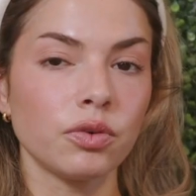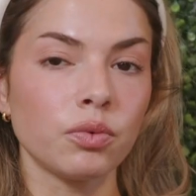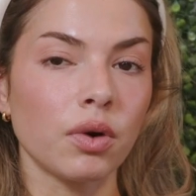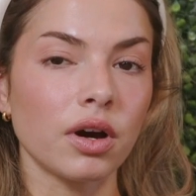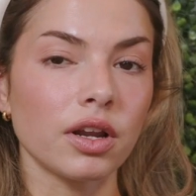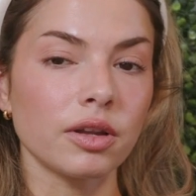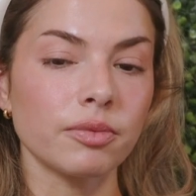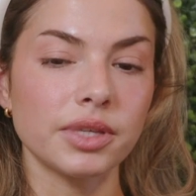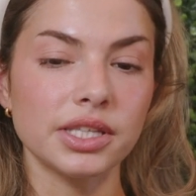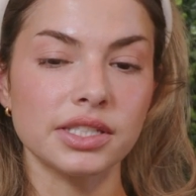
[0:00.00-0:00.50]

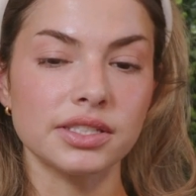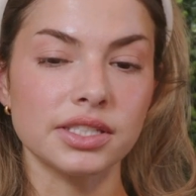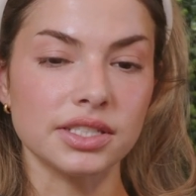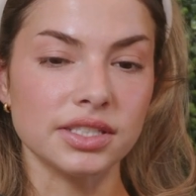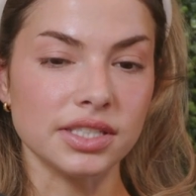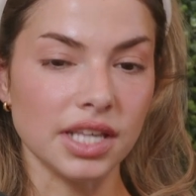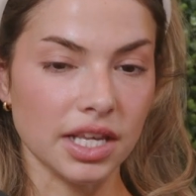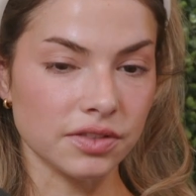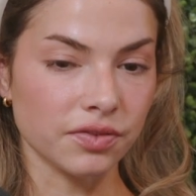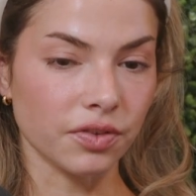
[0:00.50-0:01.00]
want to be a
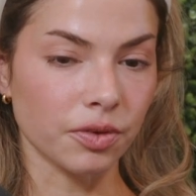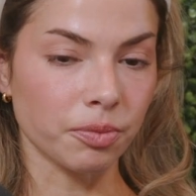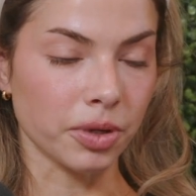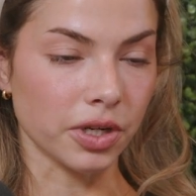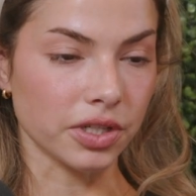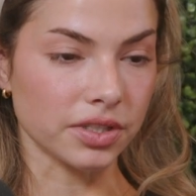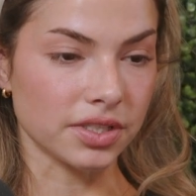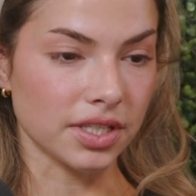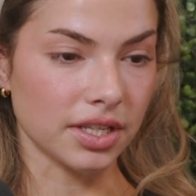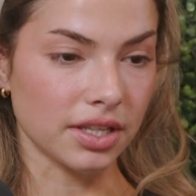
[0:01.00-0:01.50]
successful
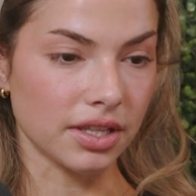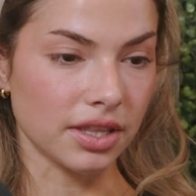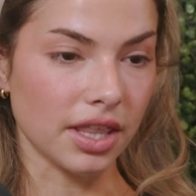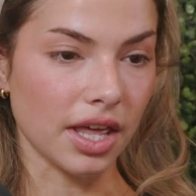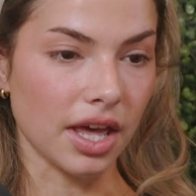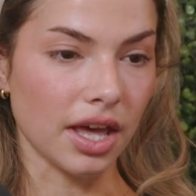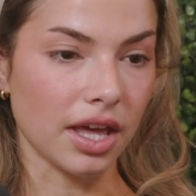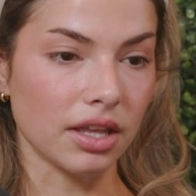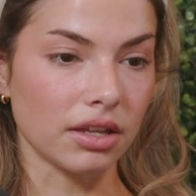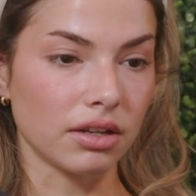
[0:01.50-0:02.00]
person
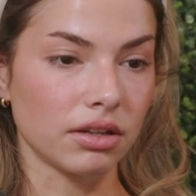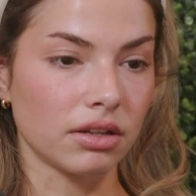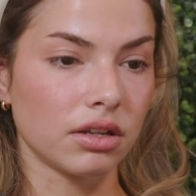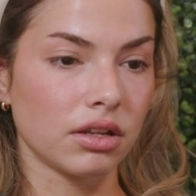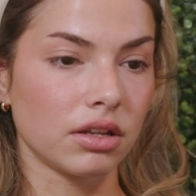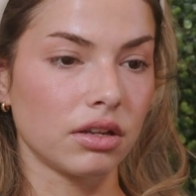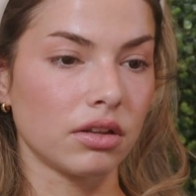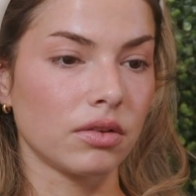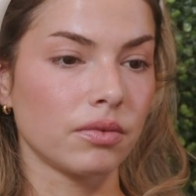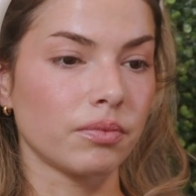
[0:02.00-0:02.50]
that
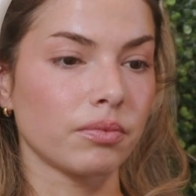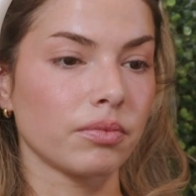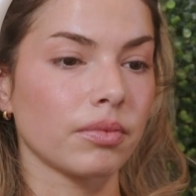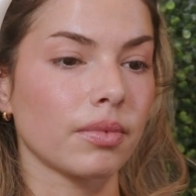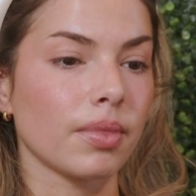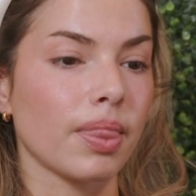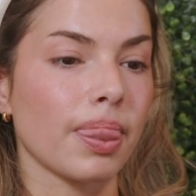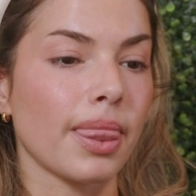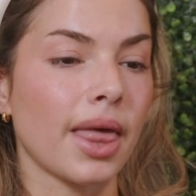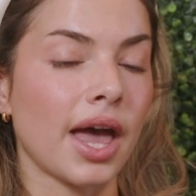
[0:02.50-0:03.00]

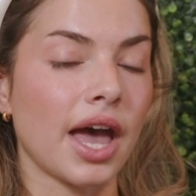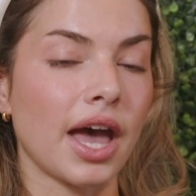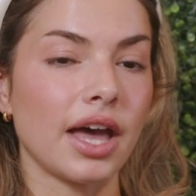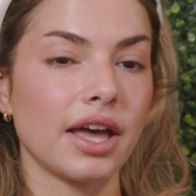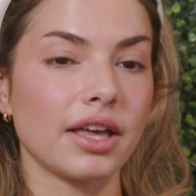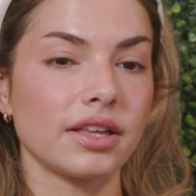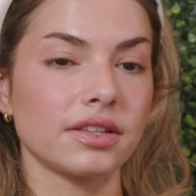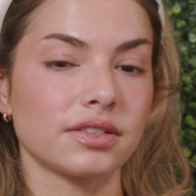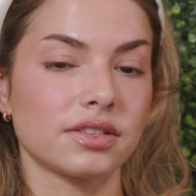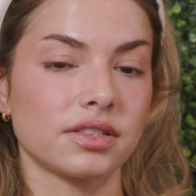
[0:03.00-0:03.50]

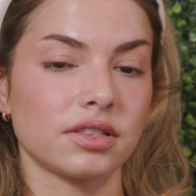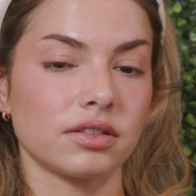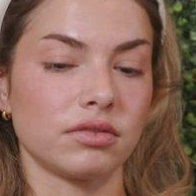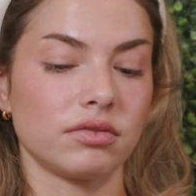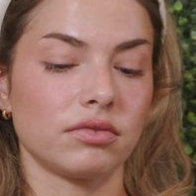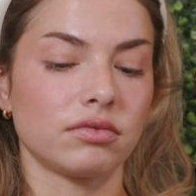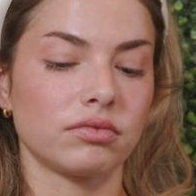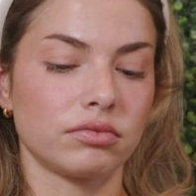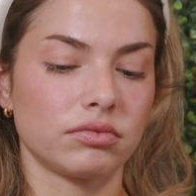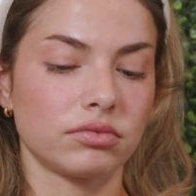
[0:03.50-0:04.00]
has
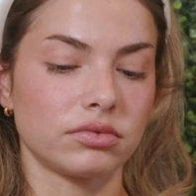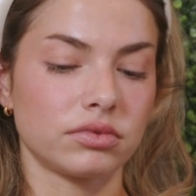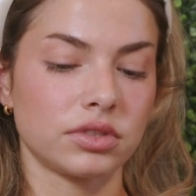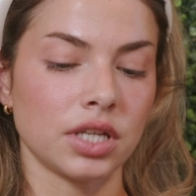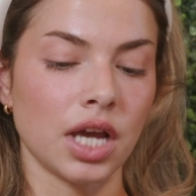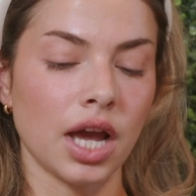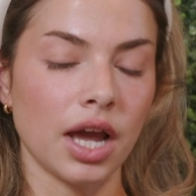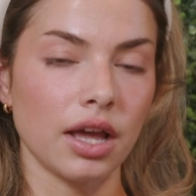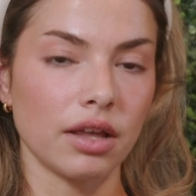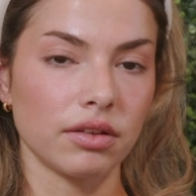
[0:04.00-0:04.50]

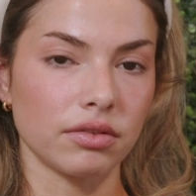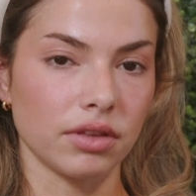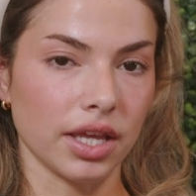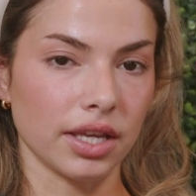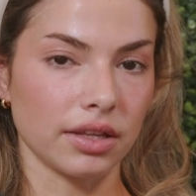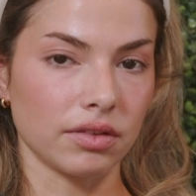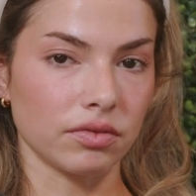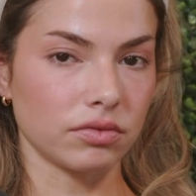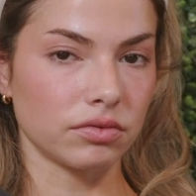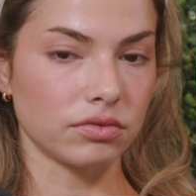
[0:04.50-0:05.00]
time
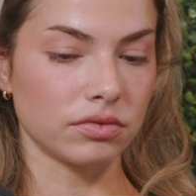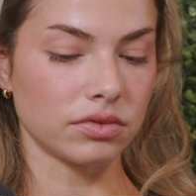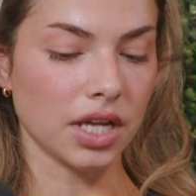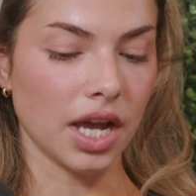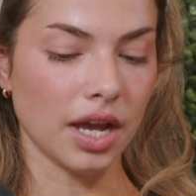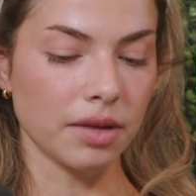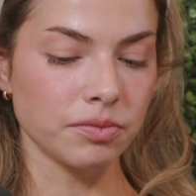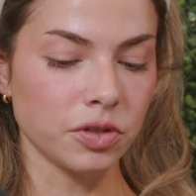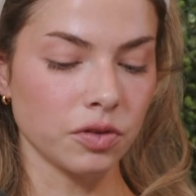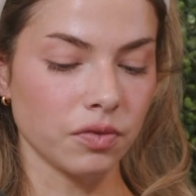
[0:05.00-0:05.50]
like
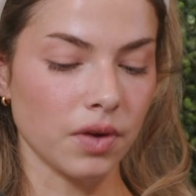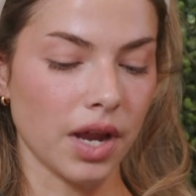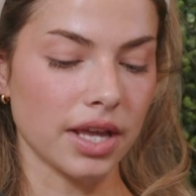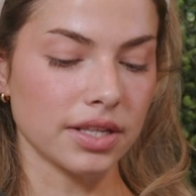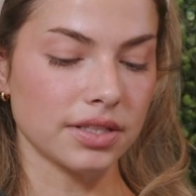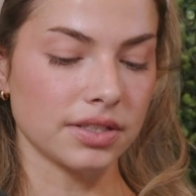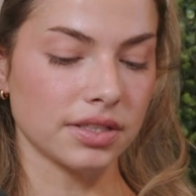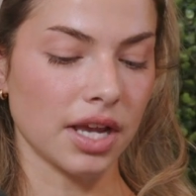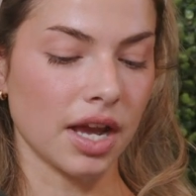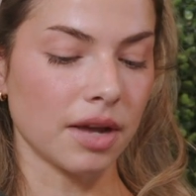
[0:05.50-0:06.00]
time to
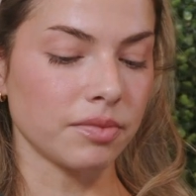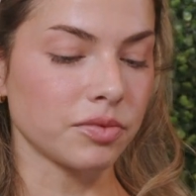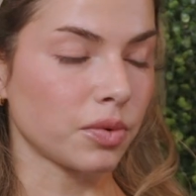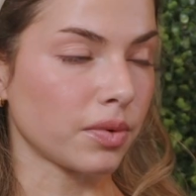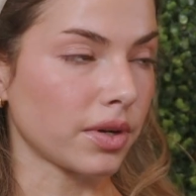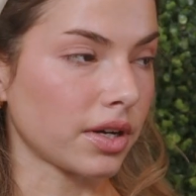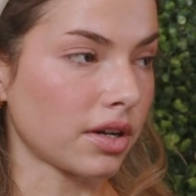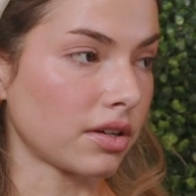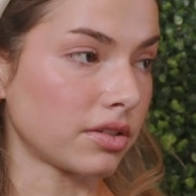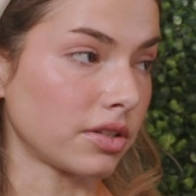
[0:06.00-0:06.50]
rest, time to
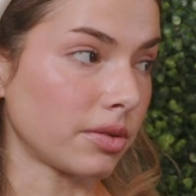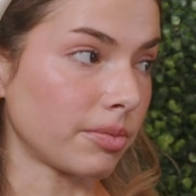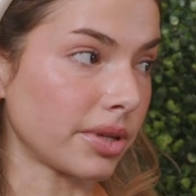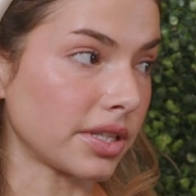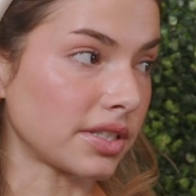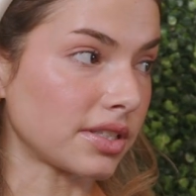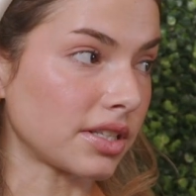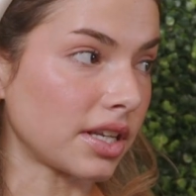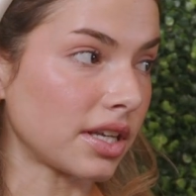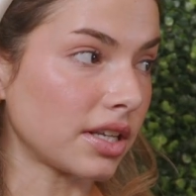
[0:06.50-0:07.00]
work on your
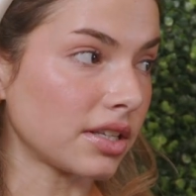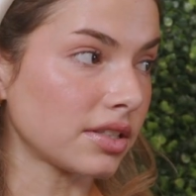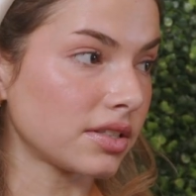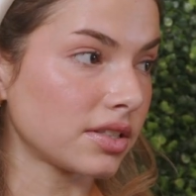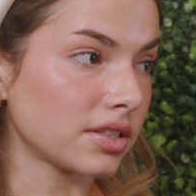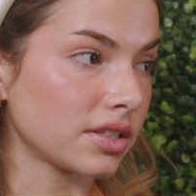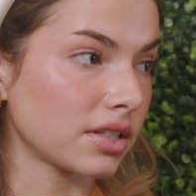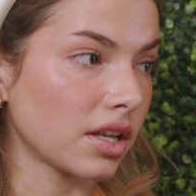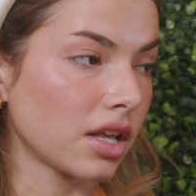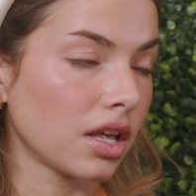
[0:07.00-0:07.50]

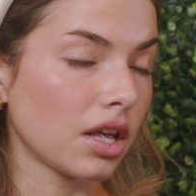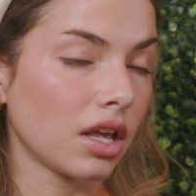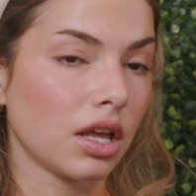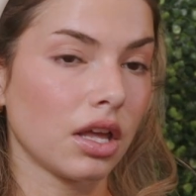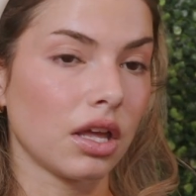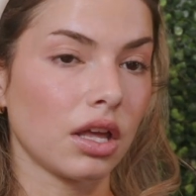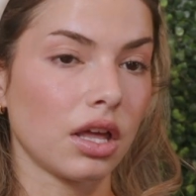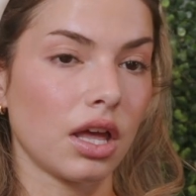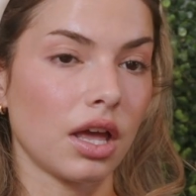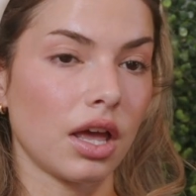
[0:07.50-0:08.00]
business
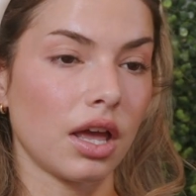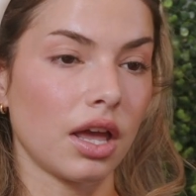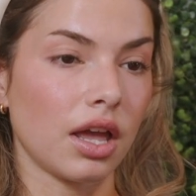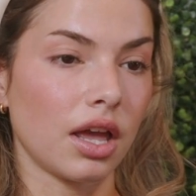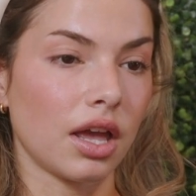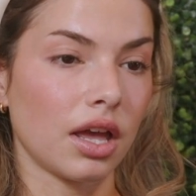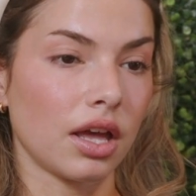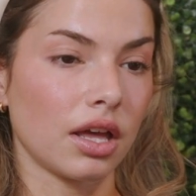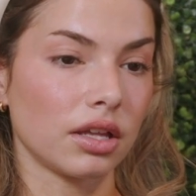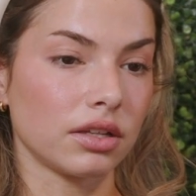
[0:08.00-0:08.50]

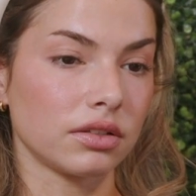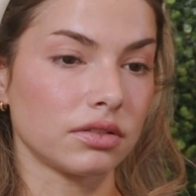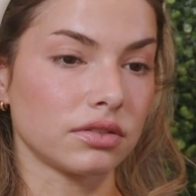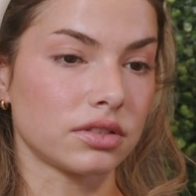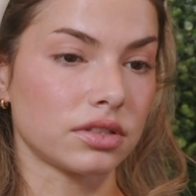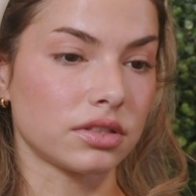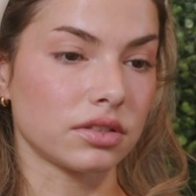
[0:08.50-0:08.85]
and